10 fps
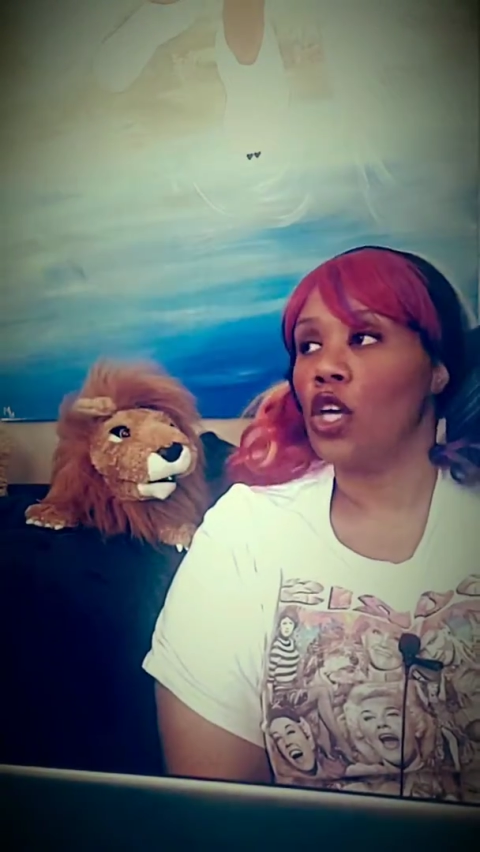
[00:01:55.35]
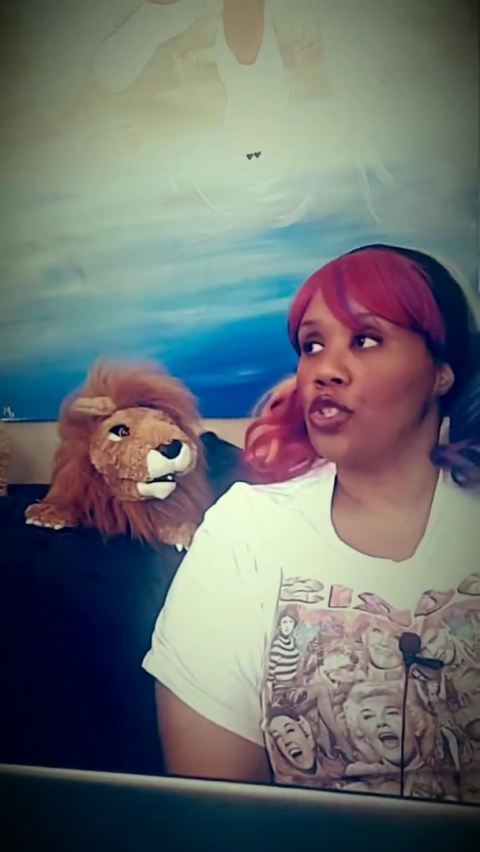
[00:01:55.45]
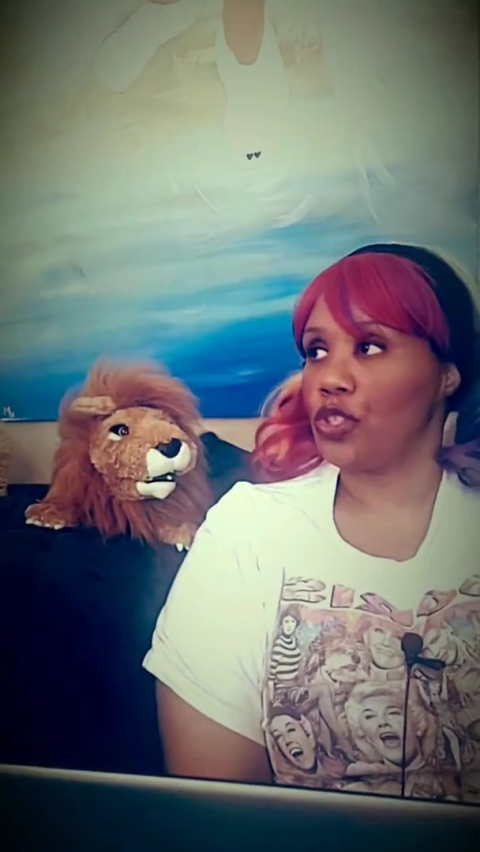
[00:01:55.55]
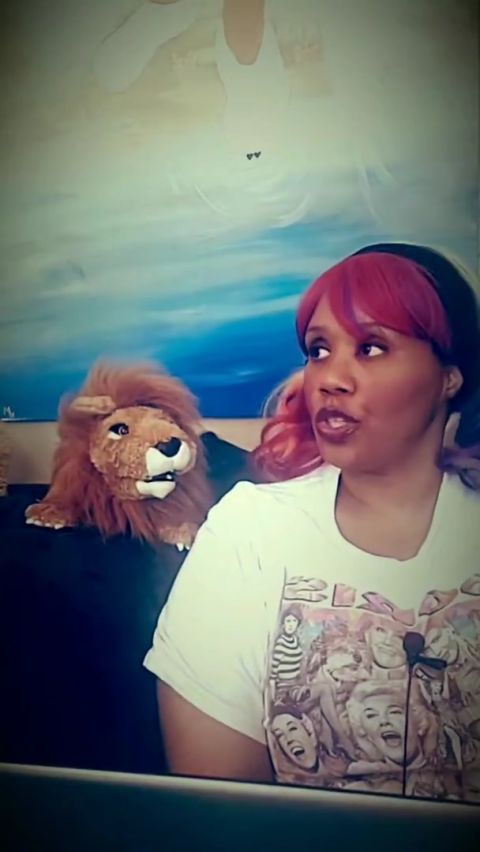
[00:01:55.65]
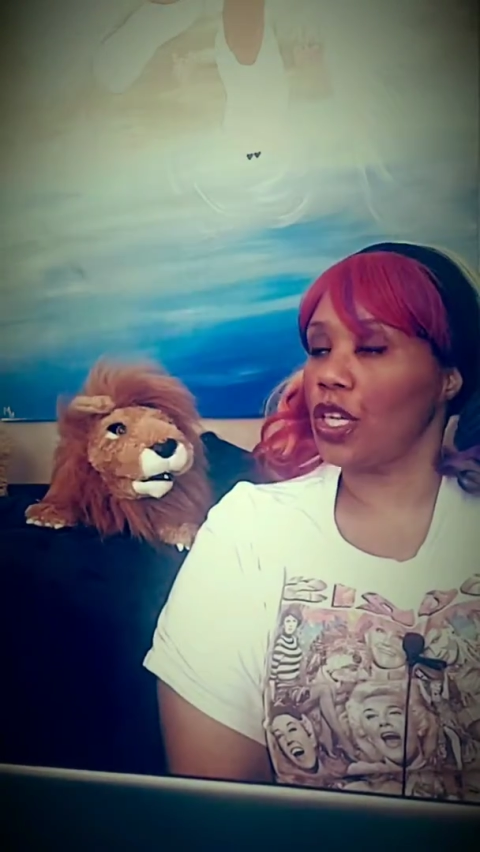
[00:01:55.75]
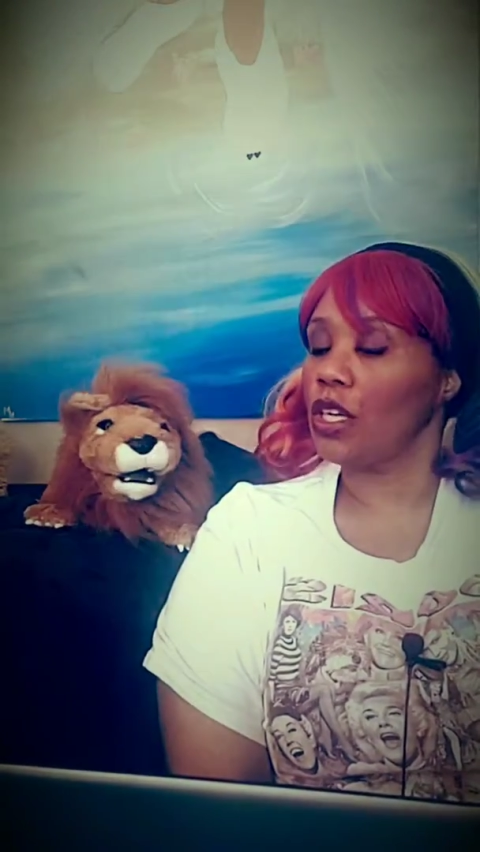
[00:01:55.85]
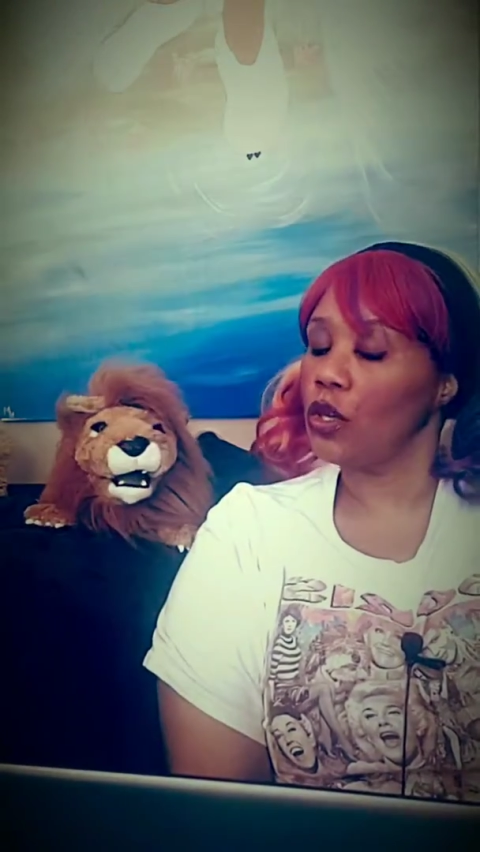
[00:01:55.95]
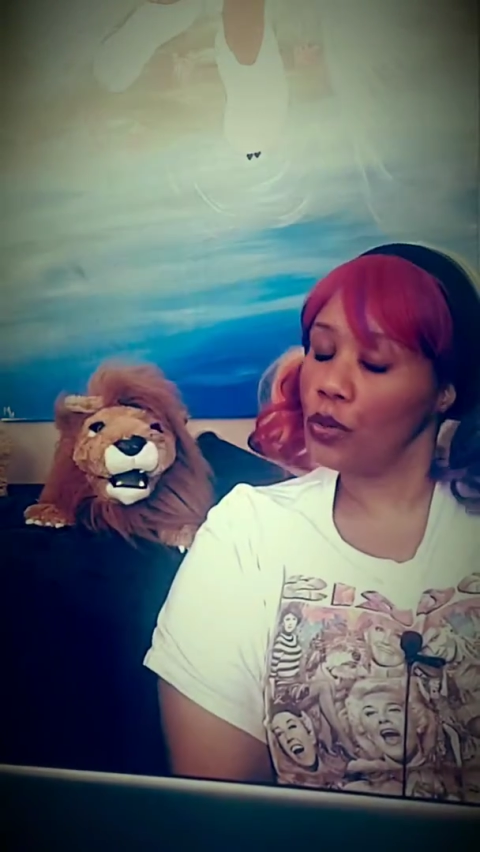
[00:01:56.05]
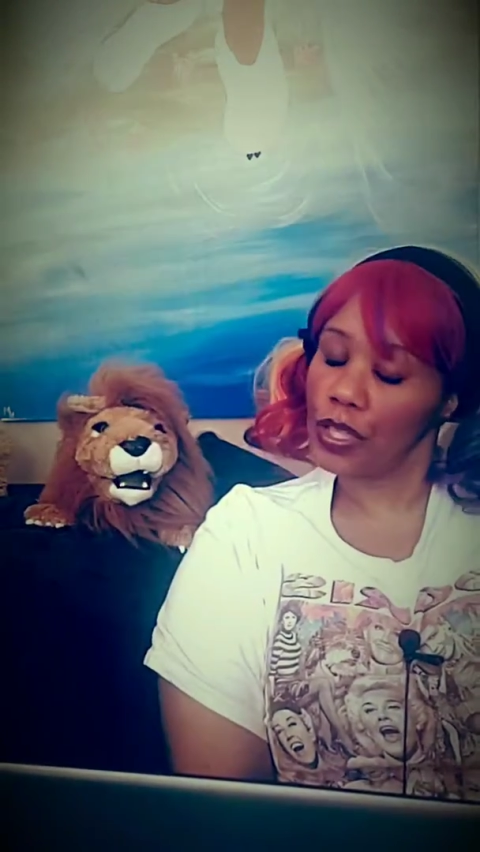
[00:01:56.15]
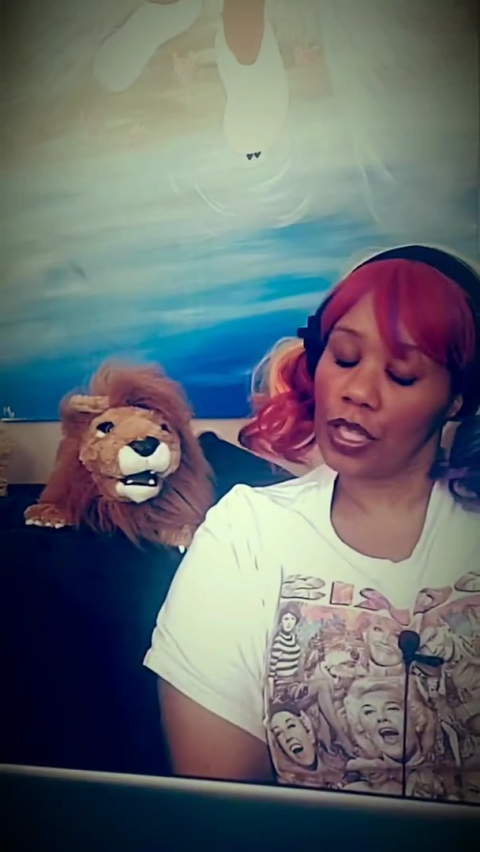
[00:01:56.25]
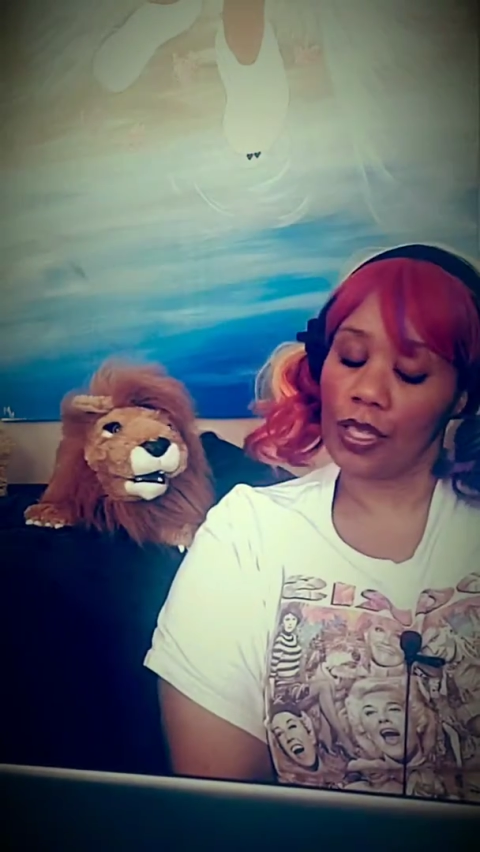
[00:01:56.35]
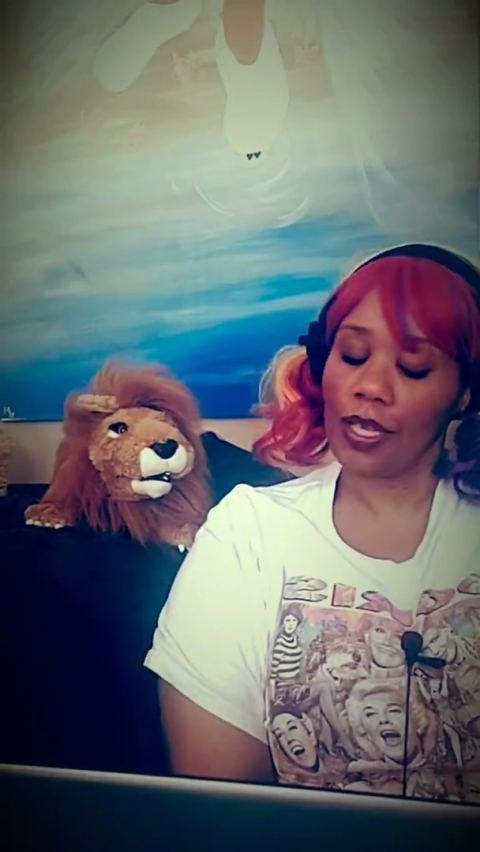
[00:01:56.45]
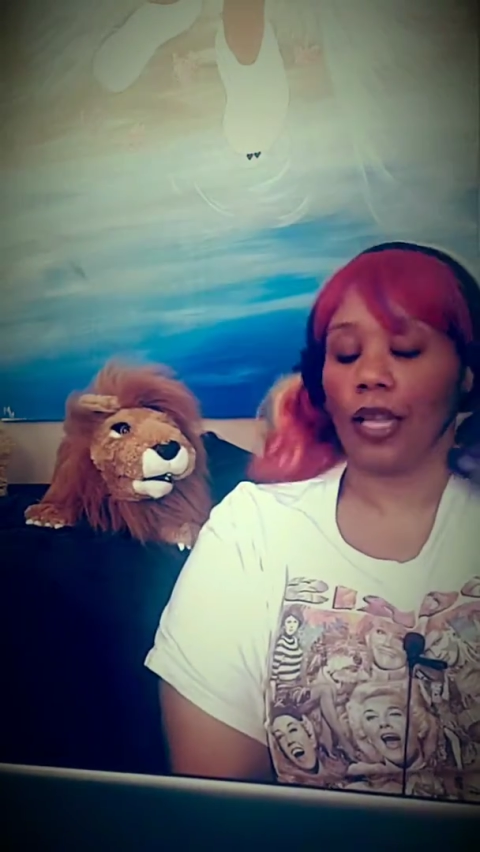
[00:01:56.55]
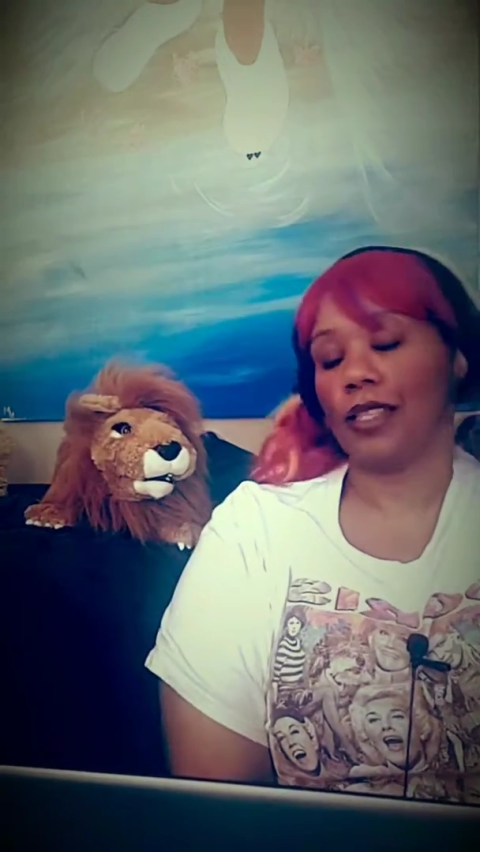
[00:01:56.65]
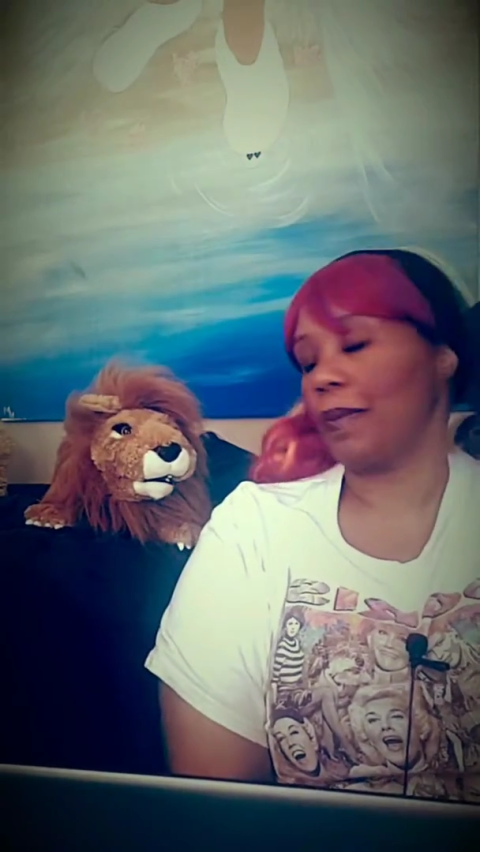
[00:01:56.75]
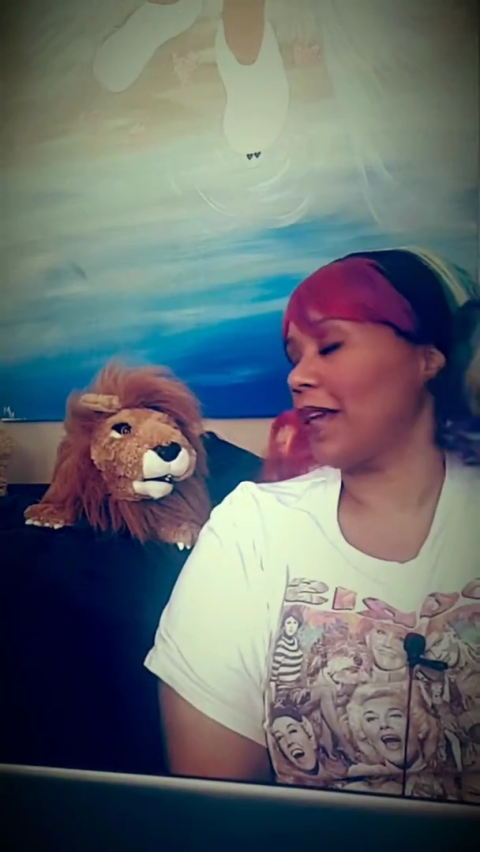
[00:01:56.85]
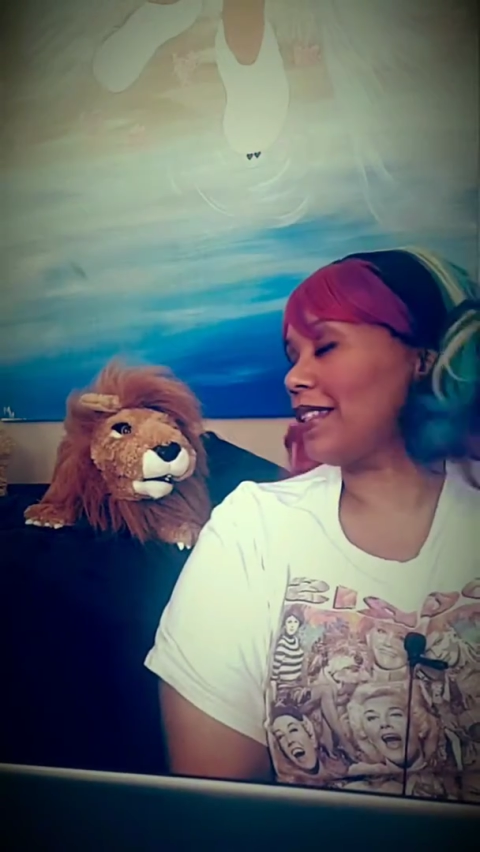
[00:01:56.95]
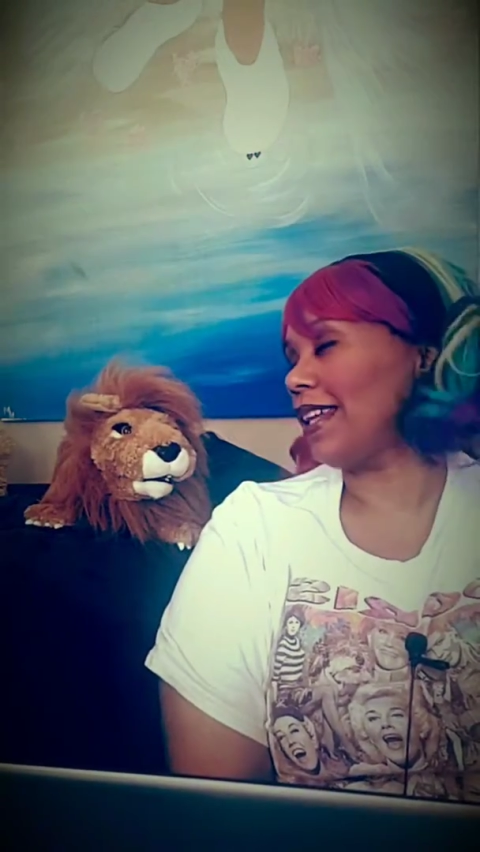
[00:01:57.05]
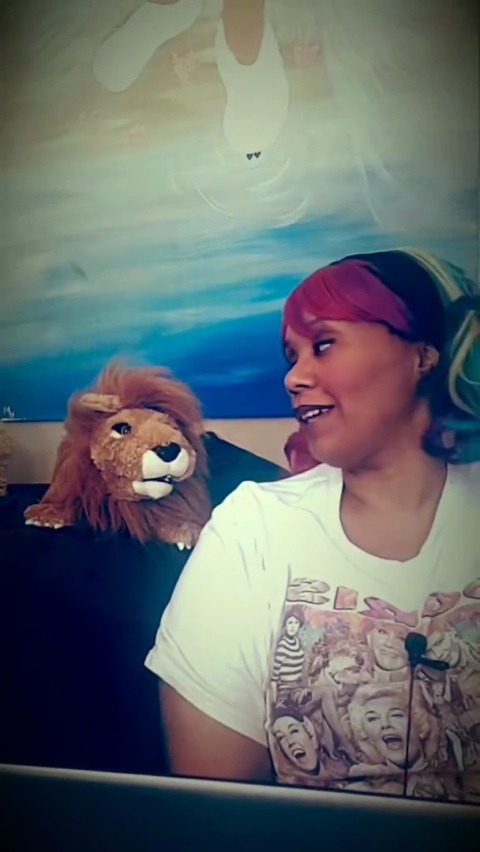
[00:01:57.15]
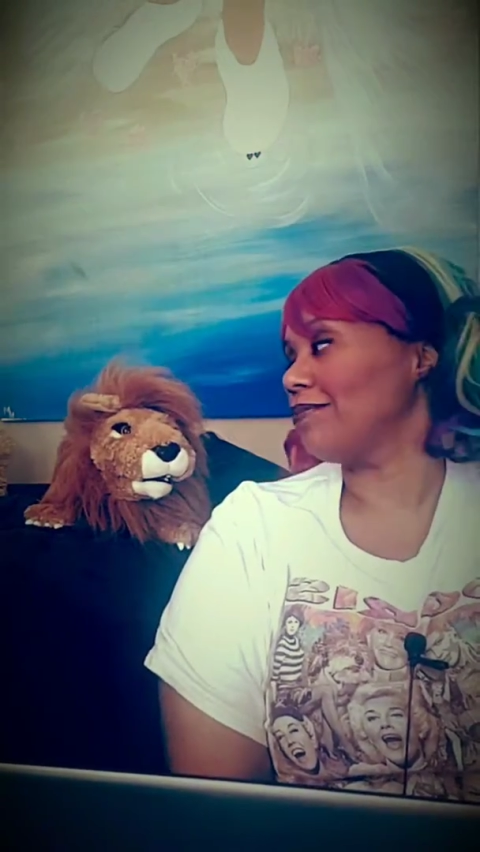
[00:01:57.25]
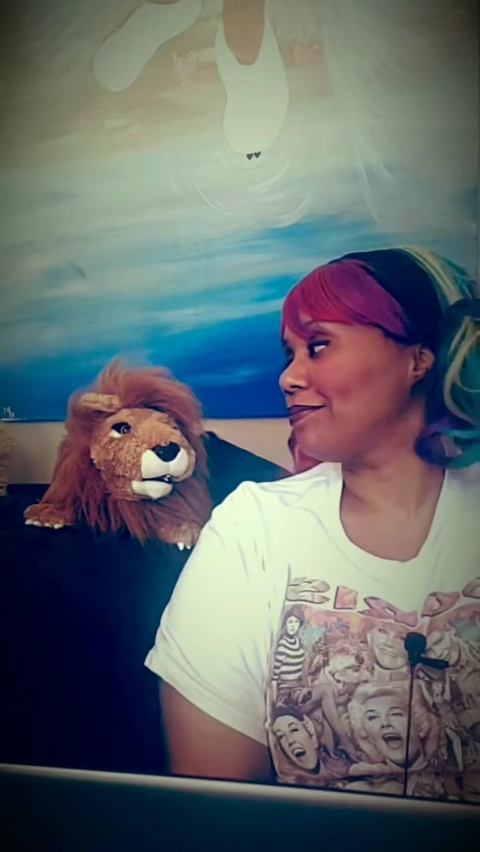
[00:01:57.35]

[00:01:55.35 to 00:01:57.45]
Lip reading: Judah, who are you going to tell us about today?